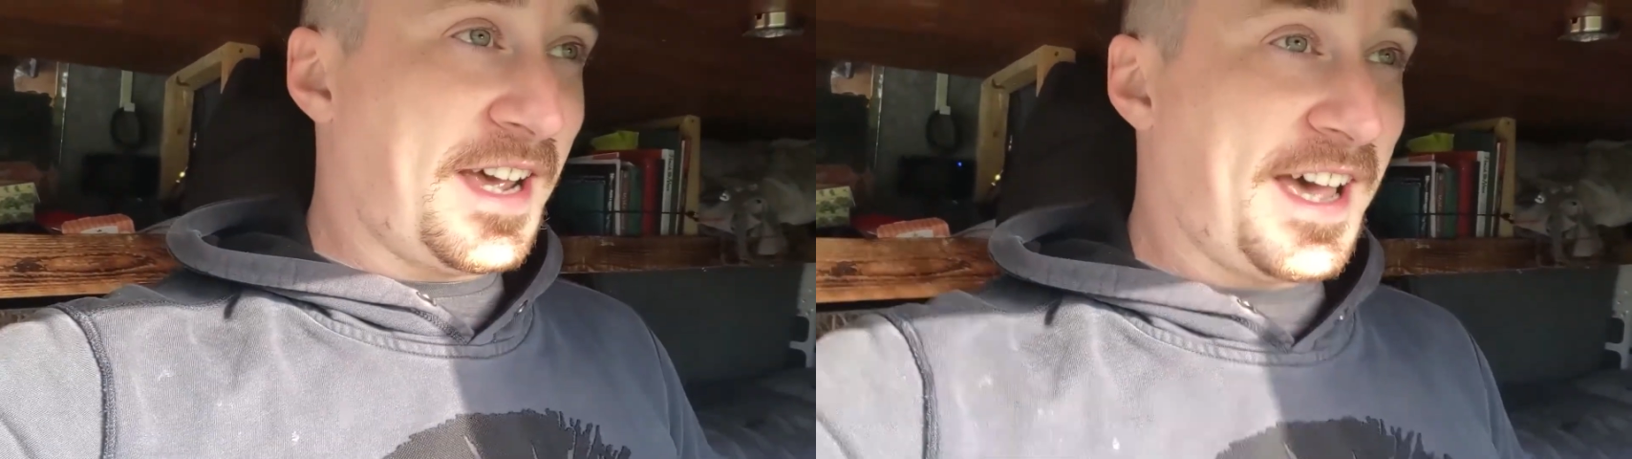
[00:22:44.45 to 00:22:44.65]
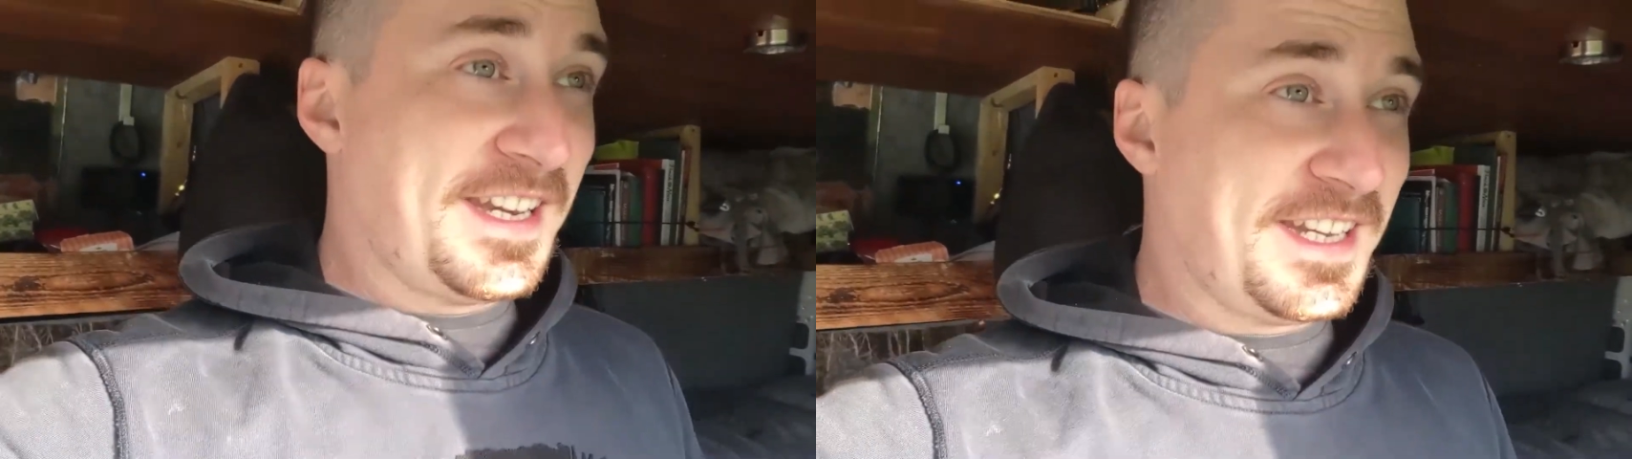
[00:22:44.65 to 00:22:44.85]

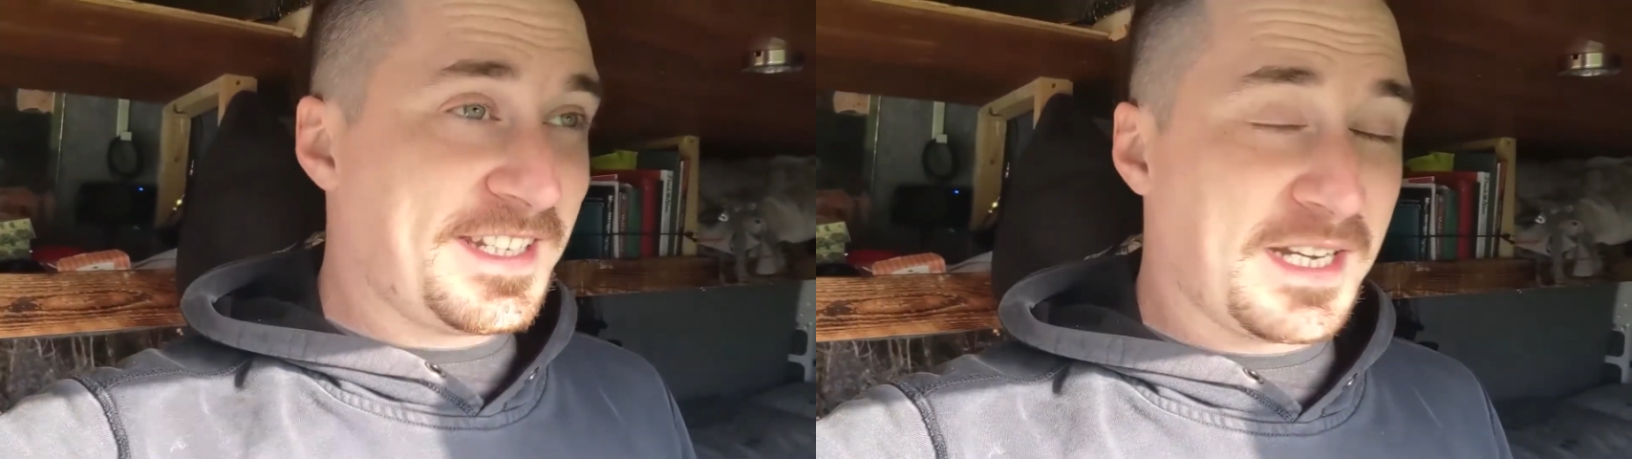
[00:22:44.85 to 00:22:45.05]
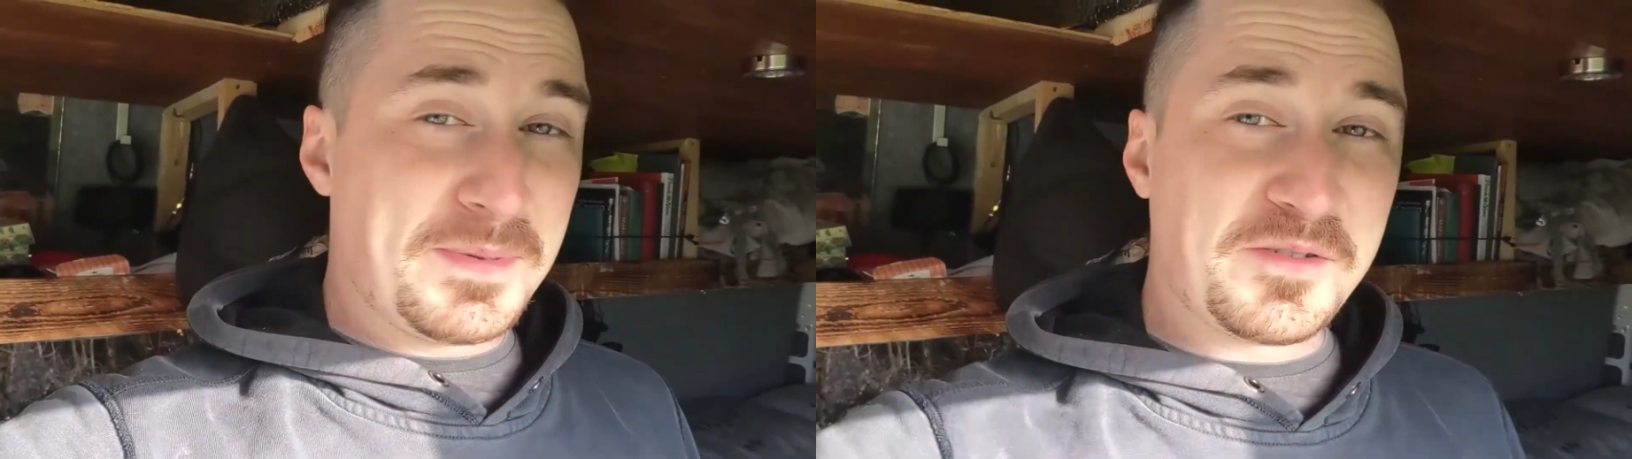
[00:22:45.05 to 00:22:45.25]
and
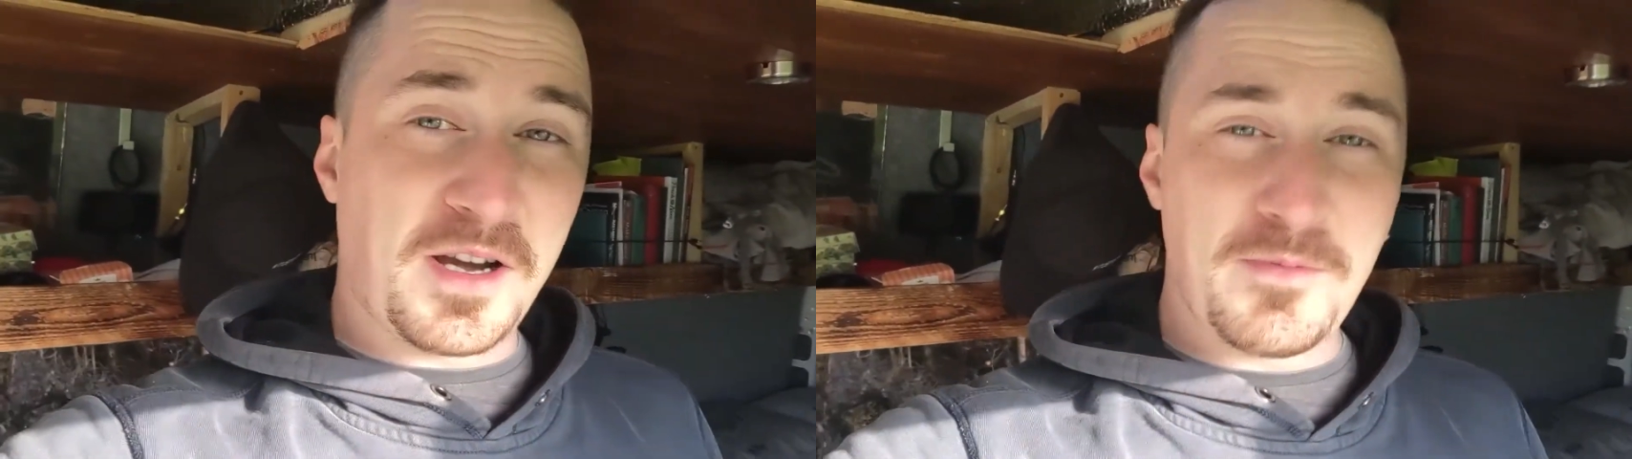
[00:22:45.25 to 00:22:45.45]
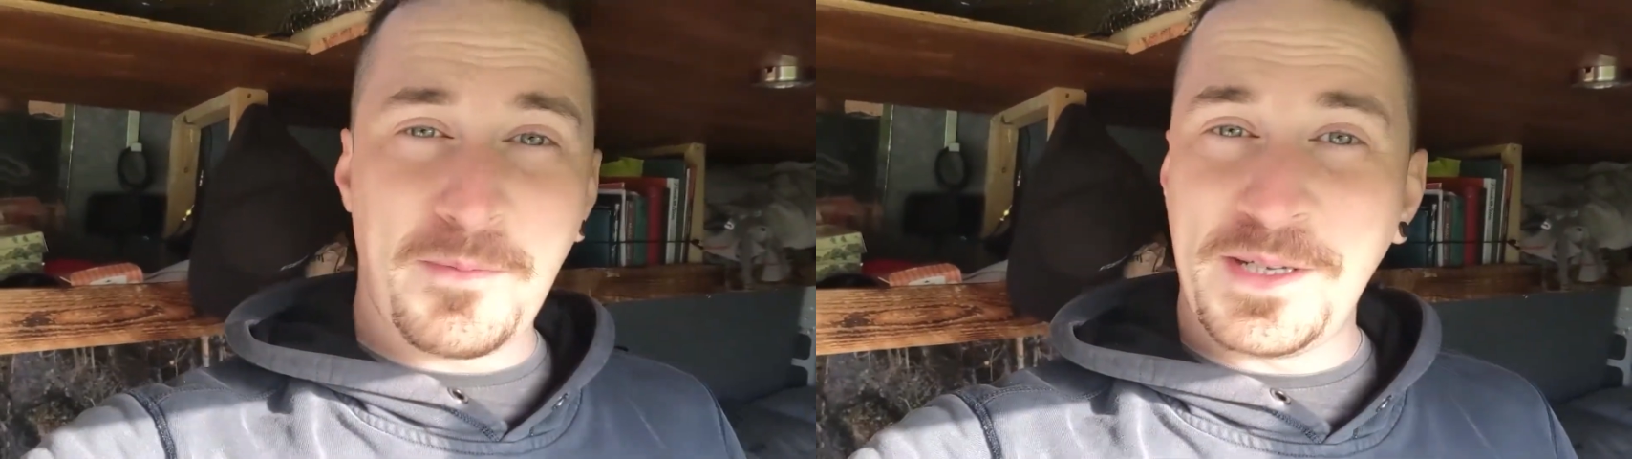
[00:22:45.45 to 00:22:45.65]
it's gonna be
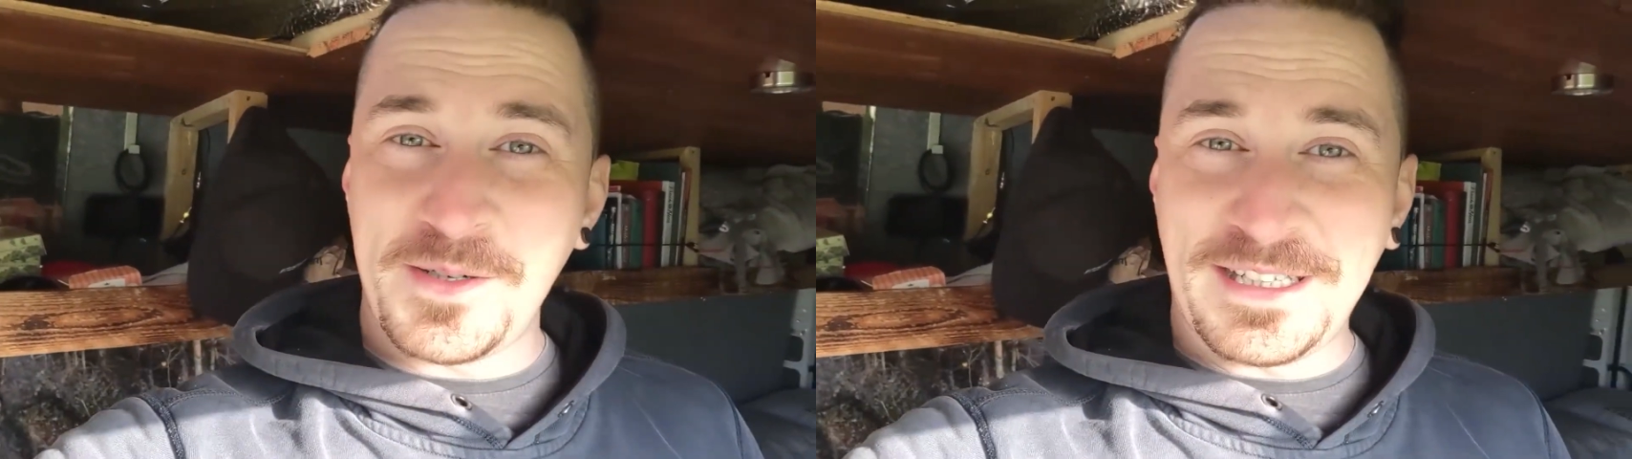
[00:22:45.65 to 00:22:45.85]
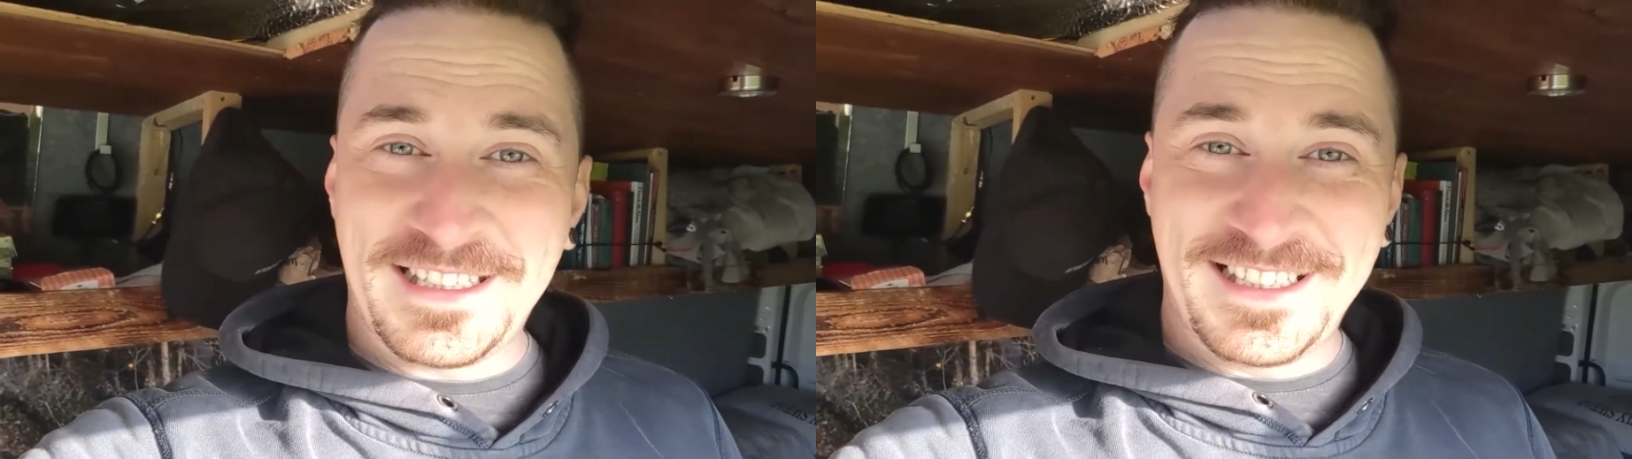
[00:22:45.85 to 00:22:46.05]
dry when we
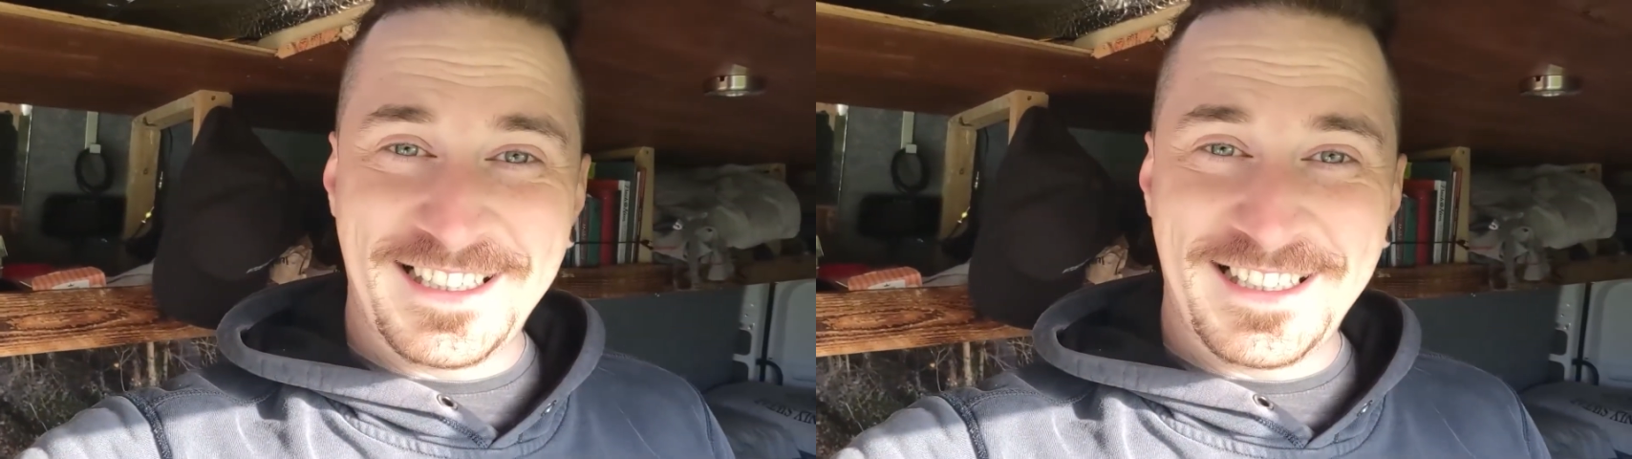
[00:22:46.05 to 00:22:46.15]
do it.